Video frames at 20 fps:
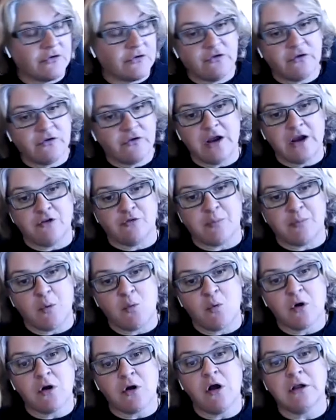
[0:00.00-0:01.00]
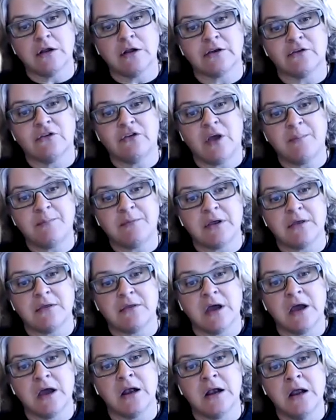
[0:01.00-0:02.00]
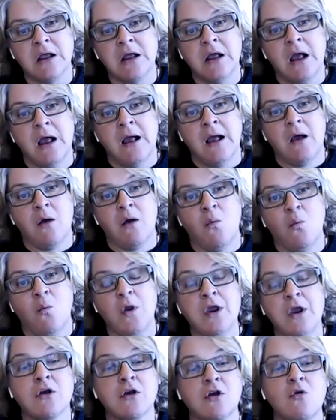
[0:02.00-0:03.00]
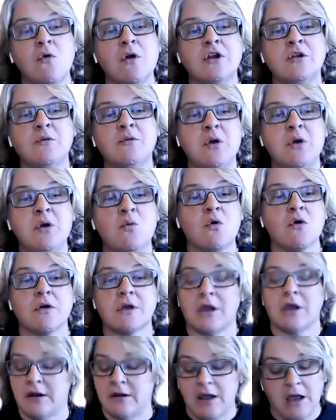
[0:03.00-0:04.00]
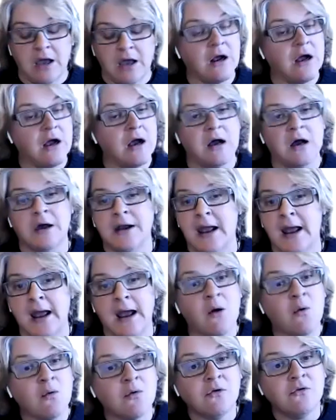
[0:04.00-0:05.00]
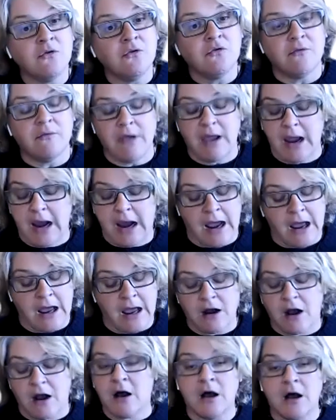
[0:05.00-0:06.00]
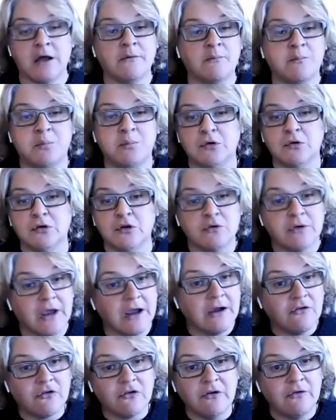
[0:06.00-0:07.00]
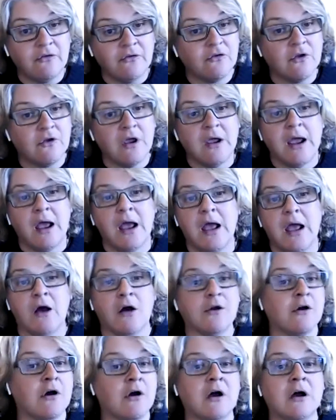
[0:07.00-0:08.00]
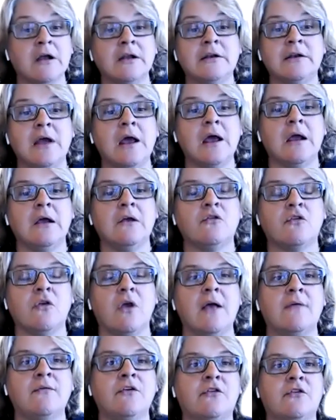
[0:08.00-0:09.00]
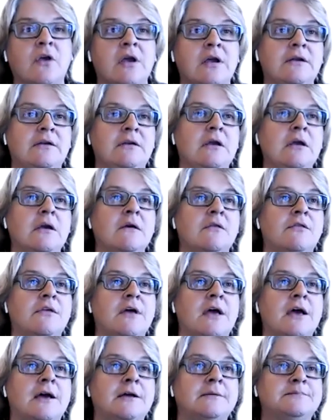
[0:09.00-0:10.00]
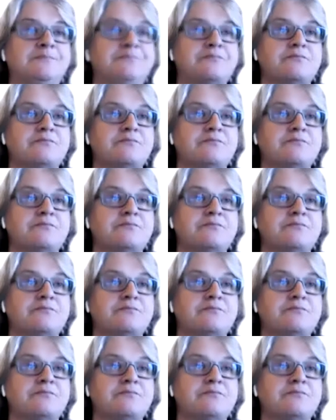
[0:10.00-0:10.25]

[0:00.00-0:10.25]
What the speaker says: the stage, but we're all accepting that we are going to be working at odd hours, at odd locations, on odd days. And this idea that,